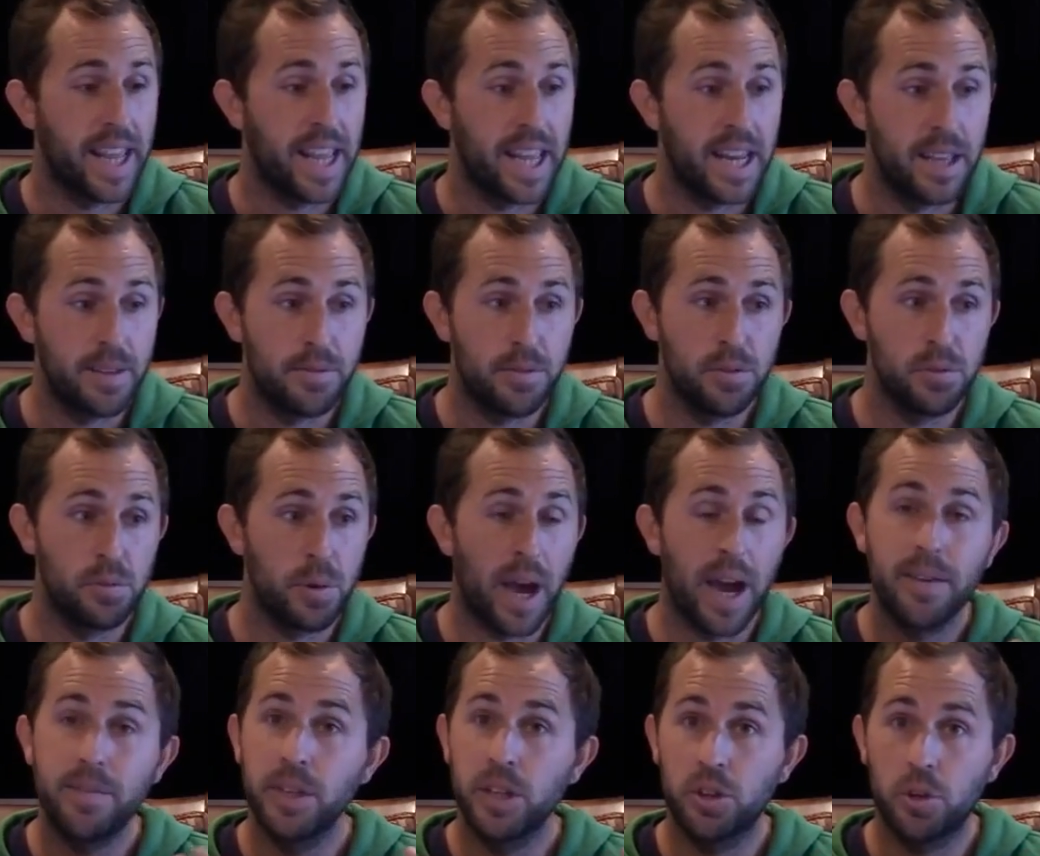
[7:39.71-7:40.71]
And if you
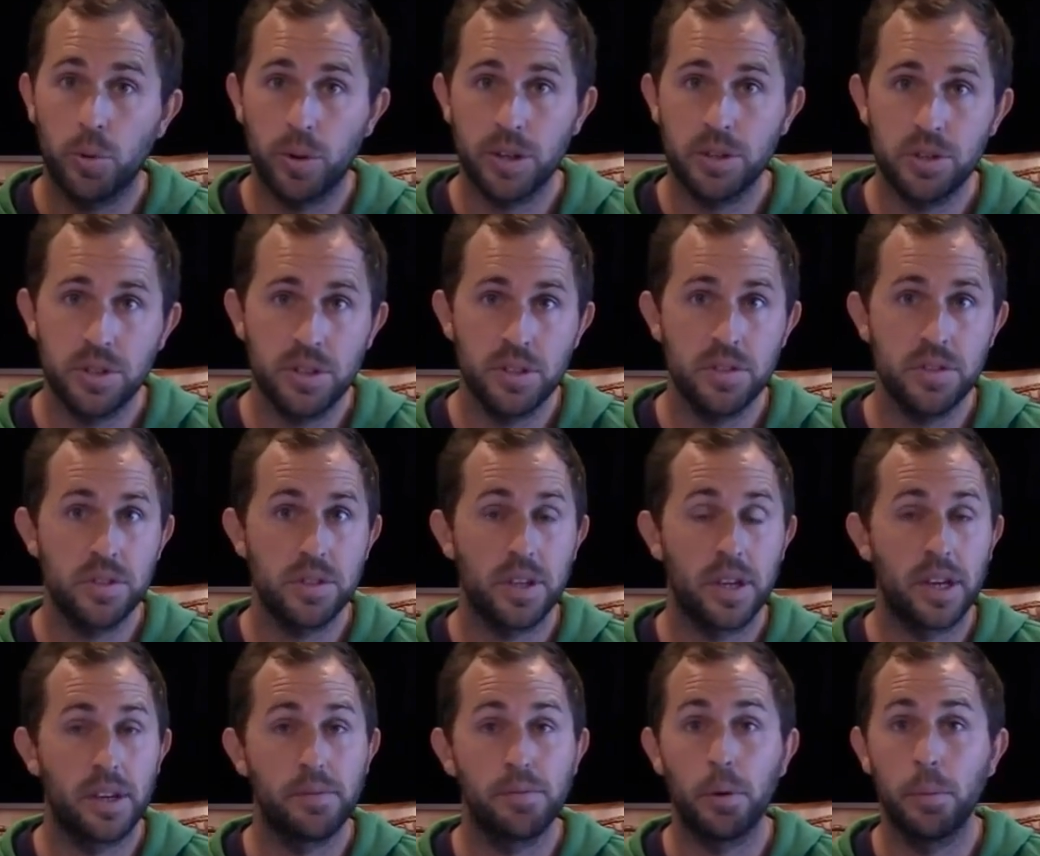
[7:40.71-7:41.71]
have any questions
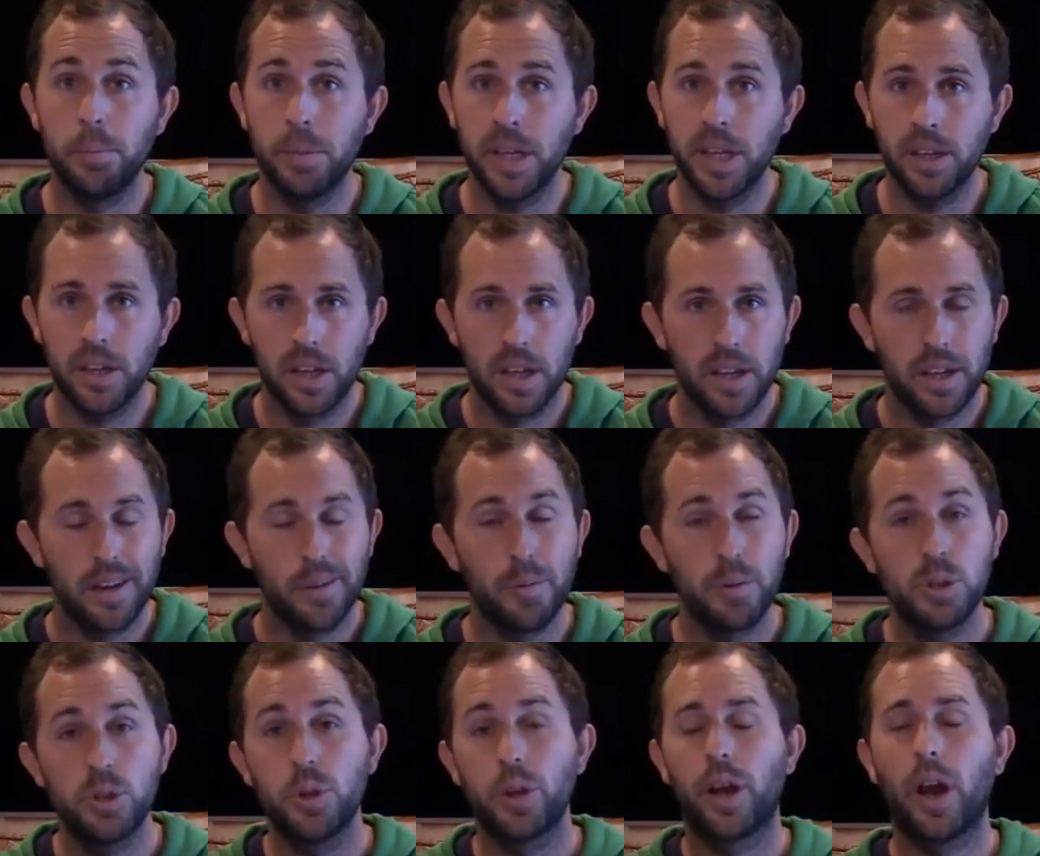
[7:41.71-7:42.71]
uh, for me, I
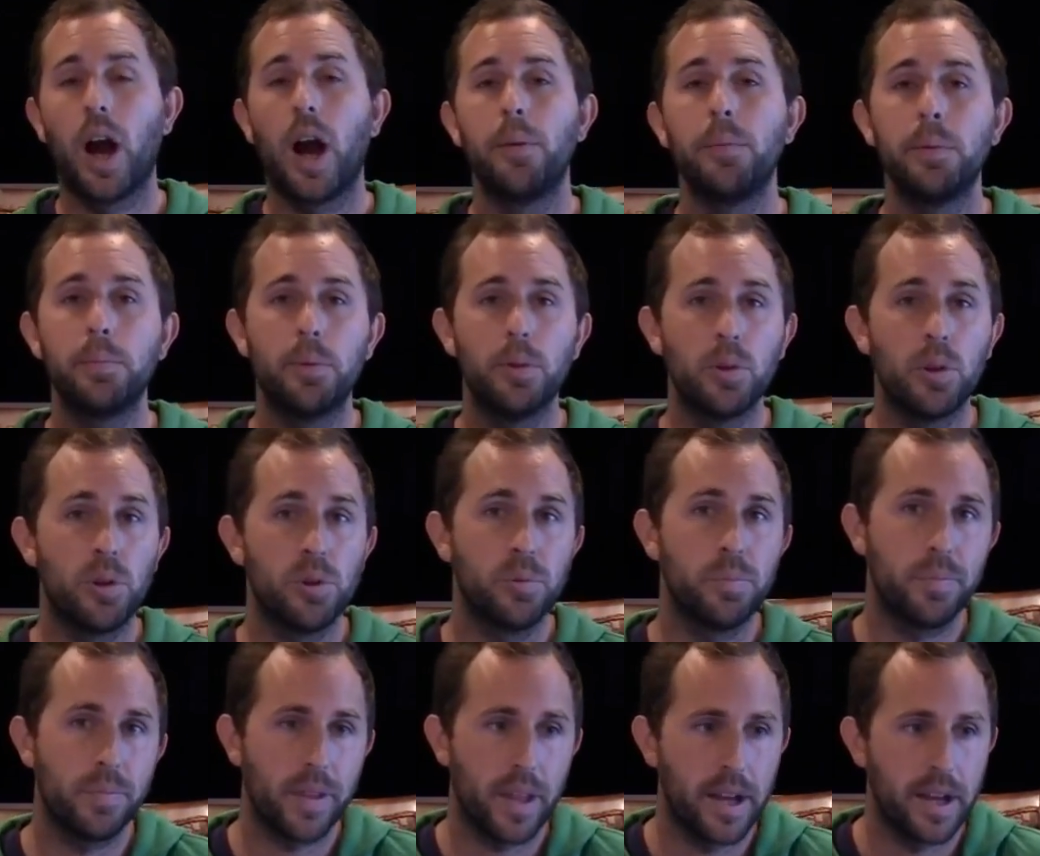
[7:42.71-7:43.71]
want you to comment
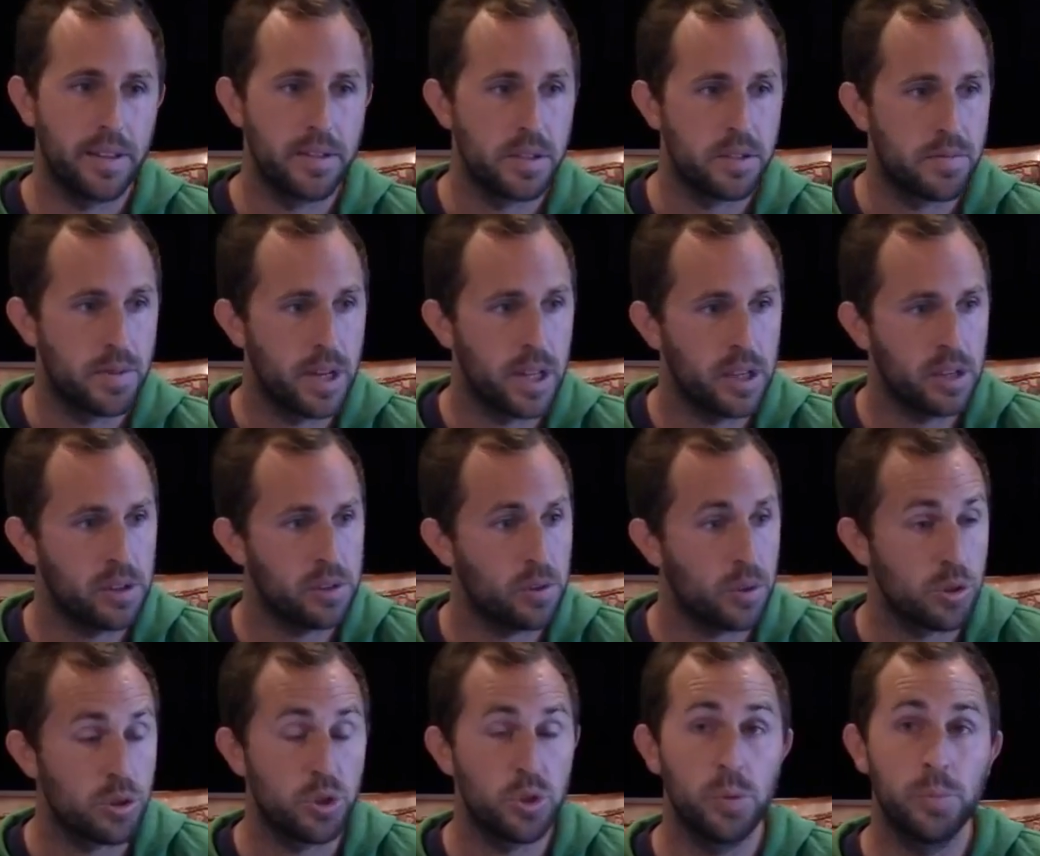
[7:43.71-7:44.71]
below uh, this video
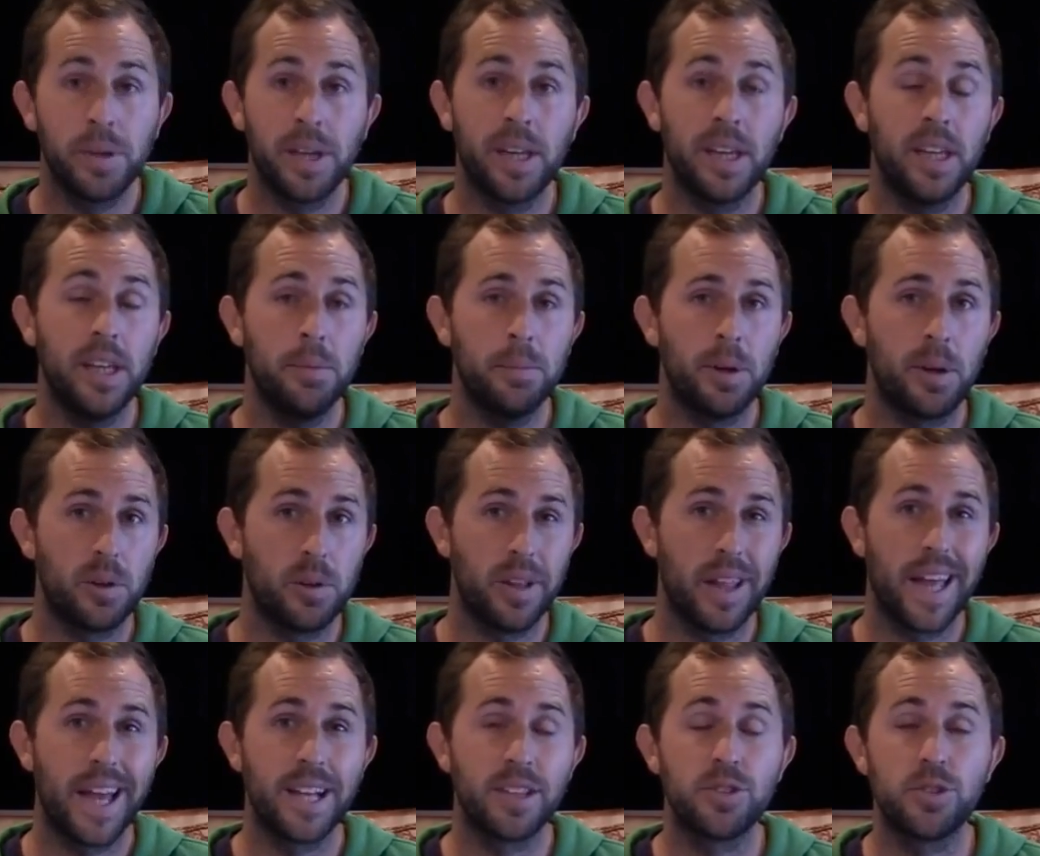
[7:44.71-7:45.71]
or shoot me an
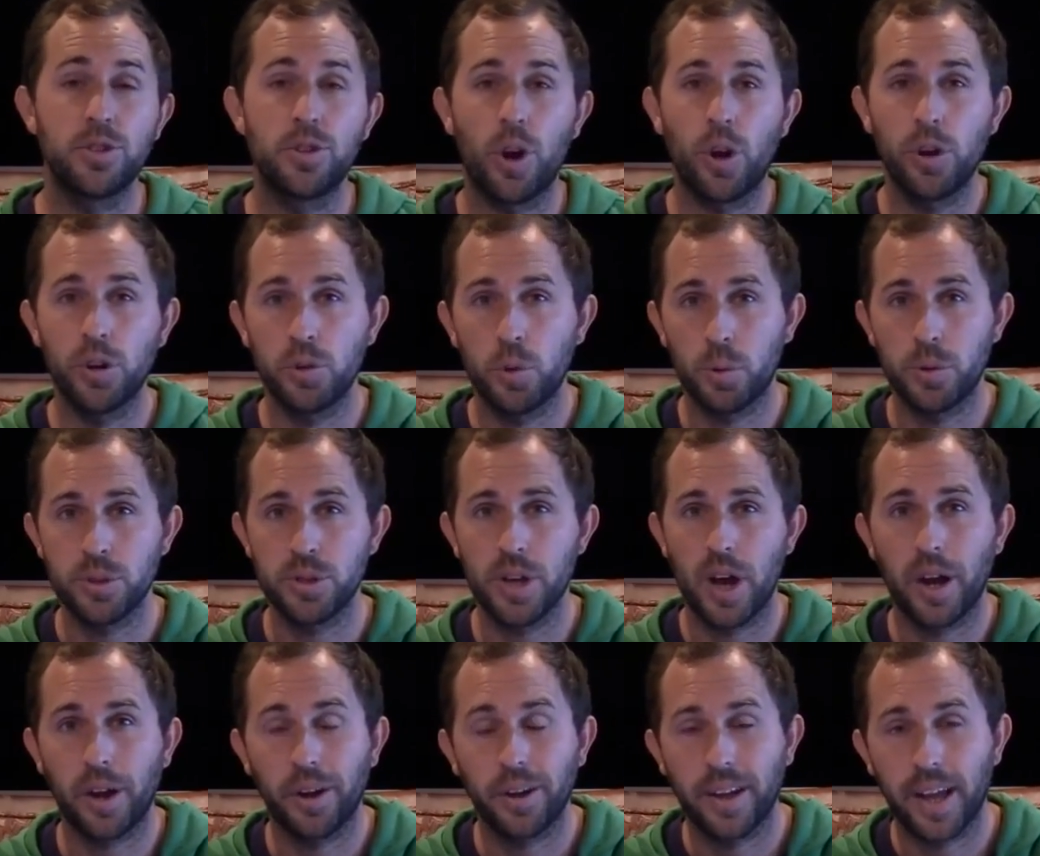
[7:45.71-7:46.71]
email at start your
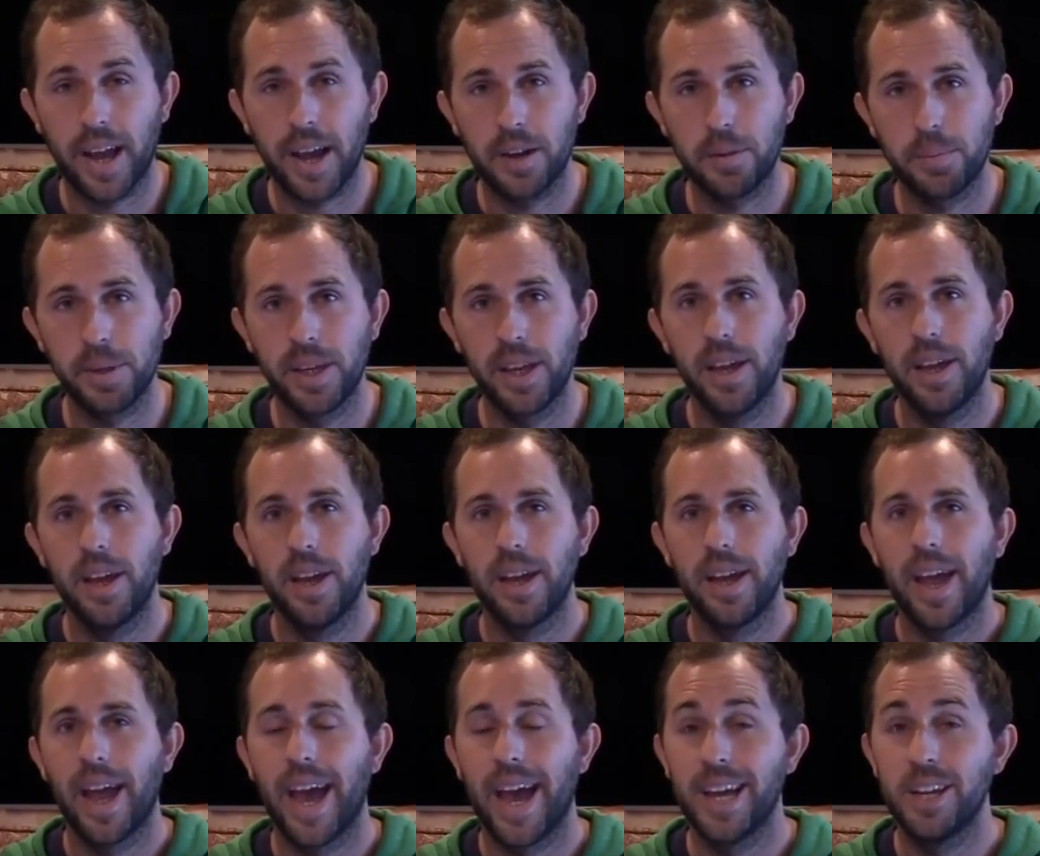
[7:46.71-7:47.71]
soccer academy
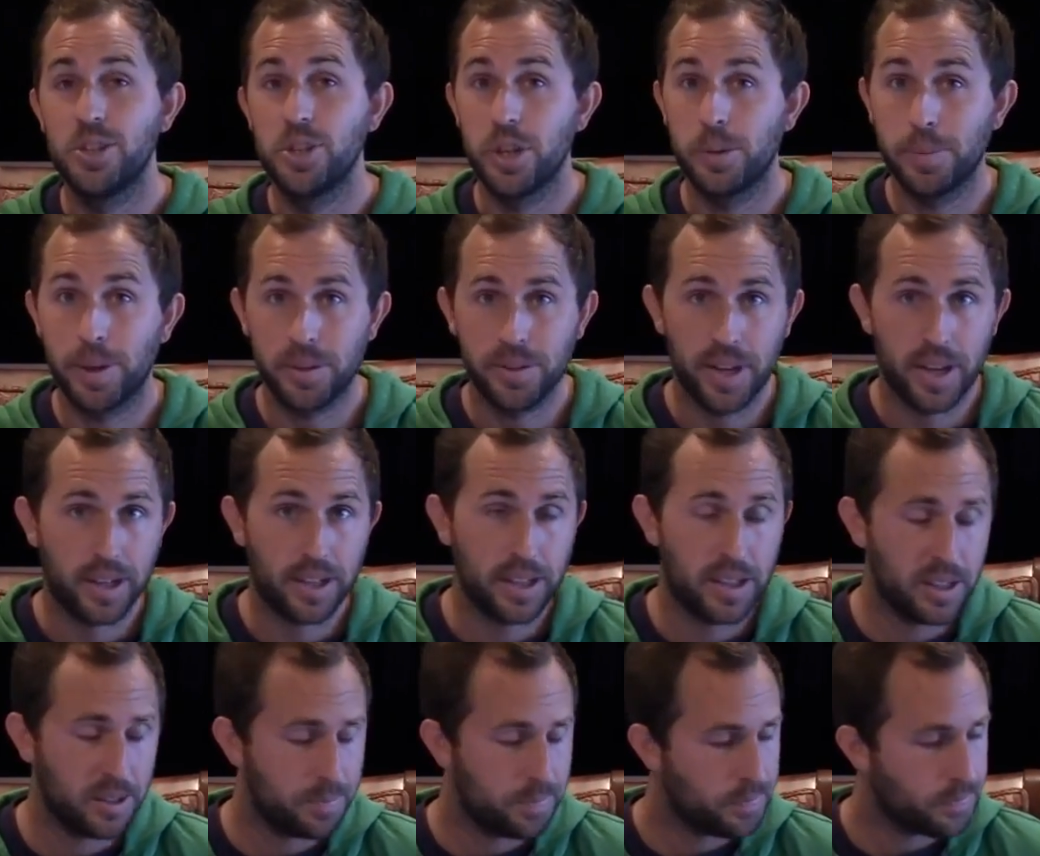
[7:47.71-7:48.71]
at gmail dot
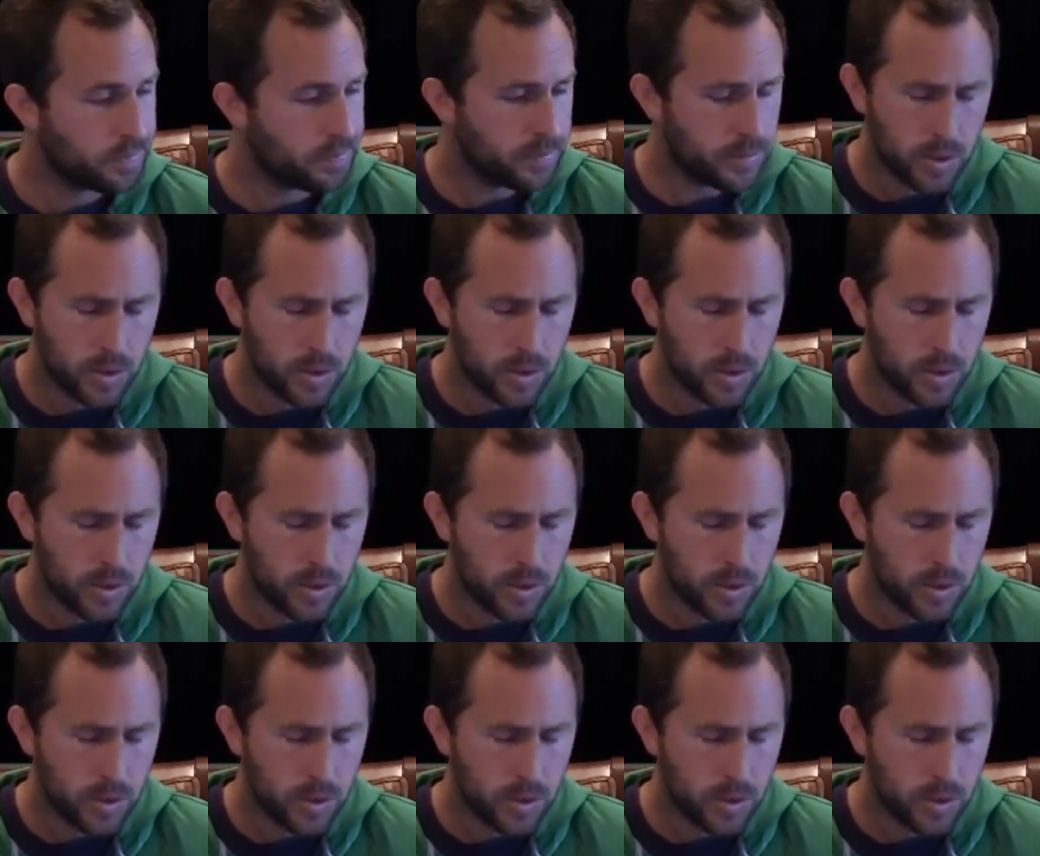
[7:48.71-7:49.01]
com.